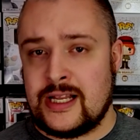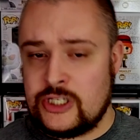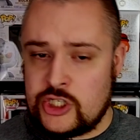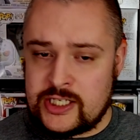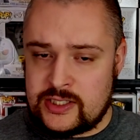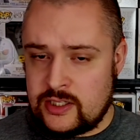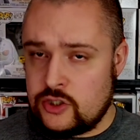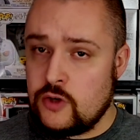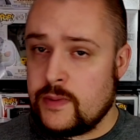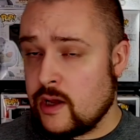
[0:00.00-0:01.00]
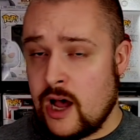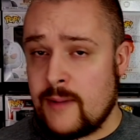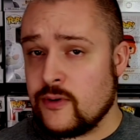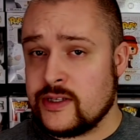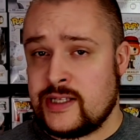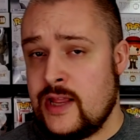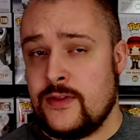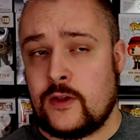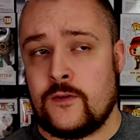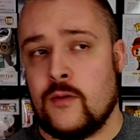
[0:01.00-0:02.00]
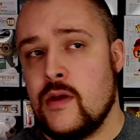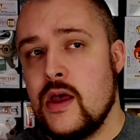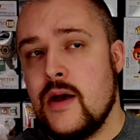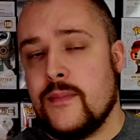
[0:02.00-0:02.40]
Not just the chupacabras in this film,